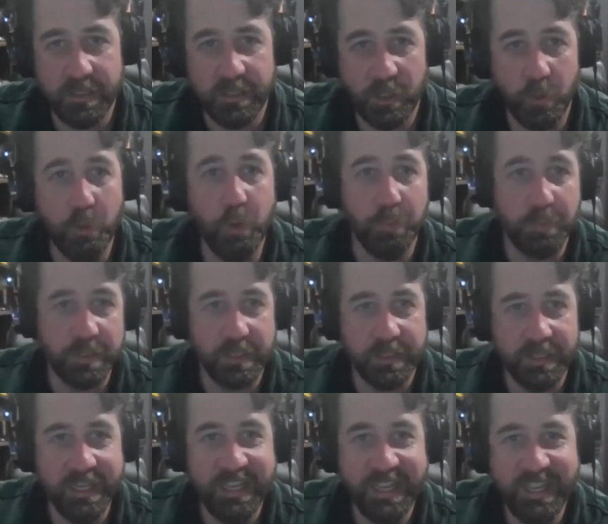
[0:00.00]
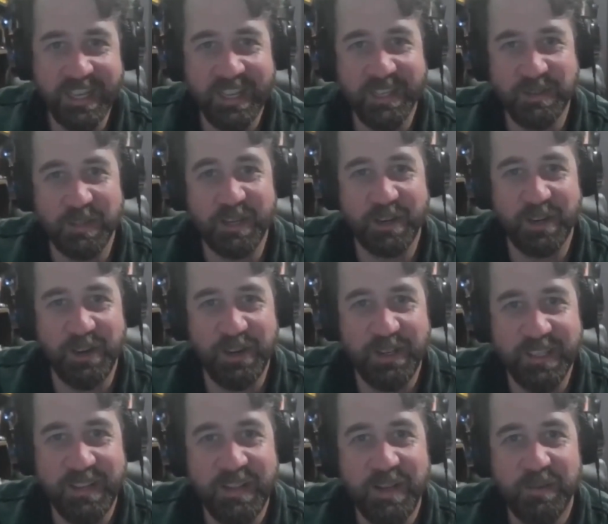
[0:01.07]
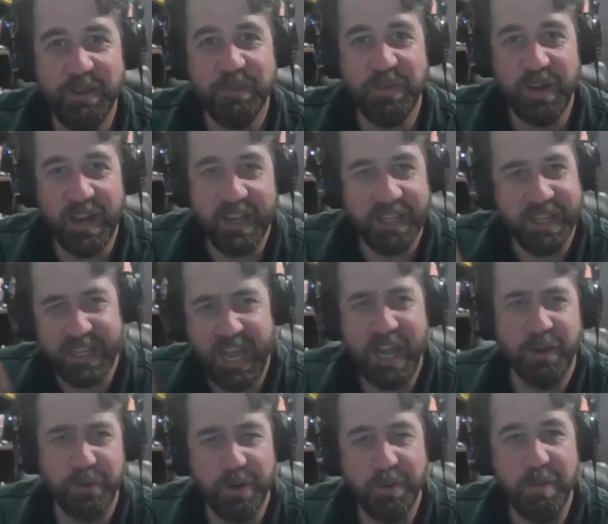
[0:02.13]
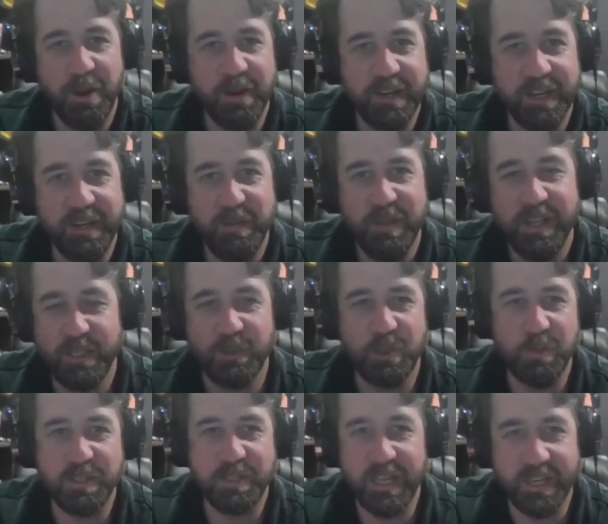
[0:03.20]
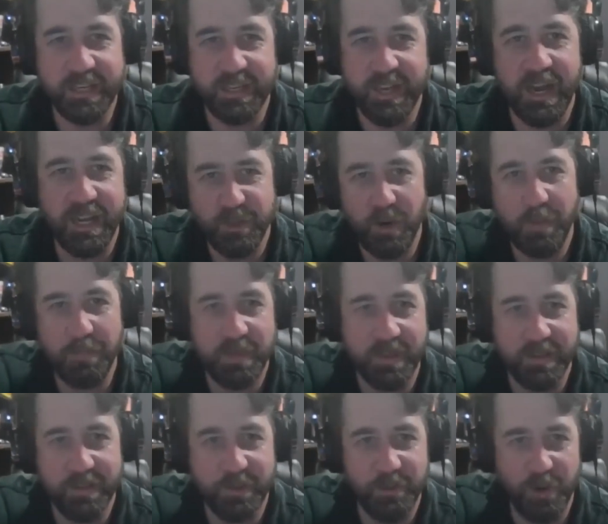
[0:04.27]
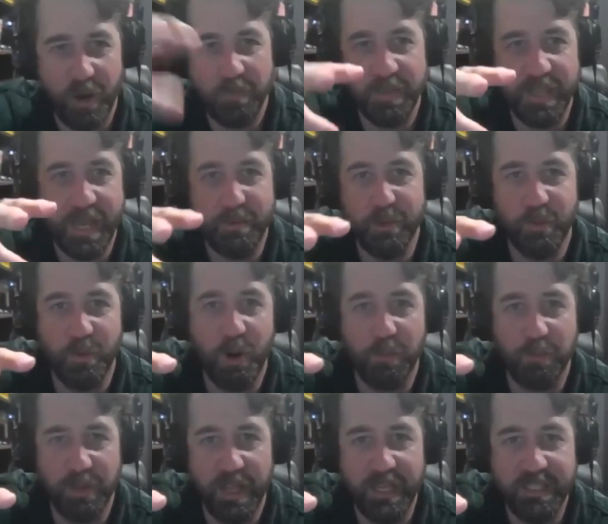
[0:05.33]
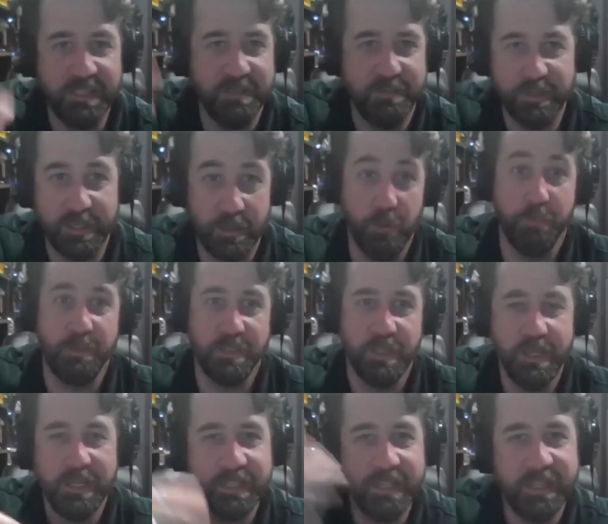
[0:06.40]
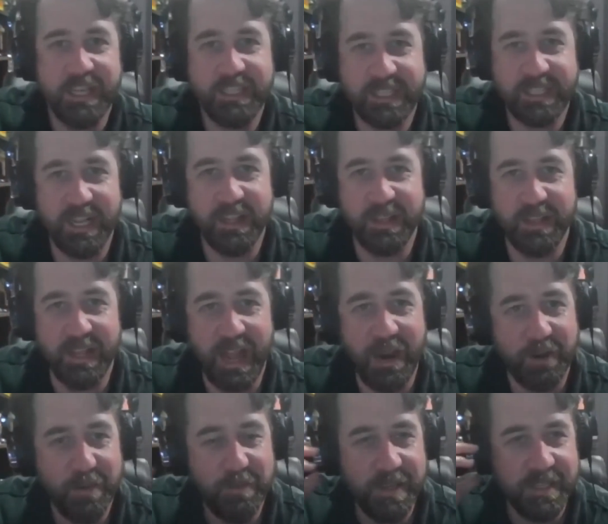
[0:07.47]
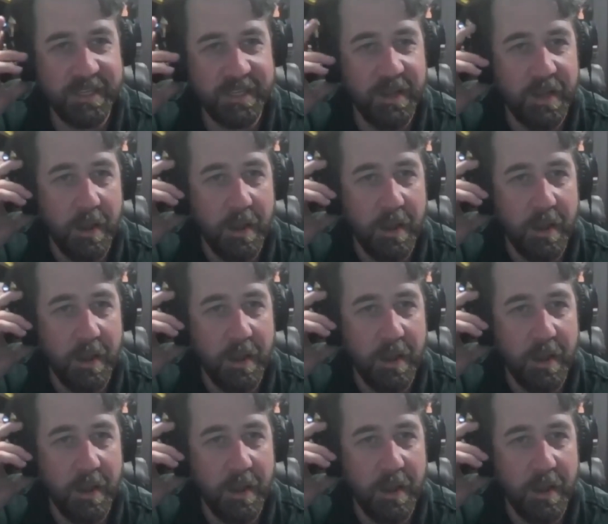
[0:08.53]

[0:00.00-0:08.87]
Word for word: So, oops, is what they're called when you find like a kangaroo in America. So it's almost like God dropped the dropped the animal in the wrong place, and it's like, oops, that's kind of the acronym is.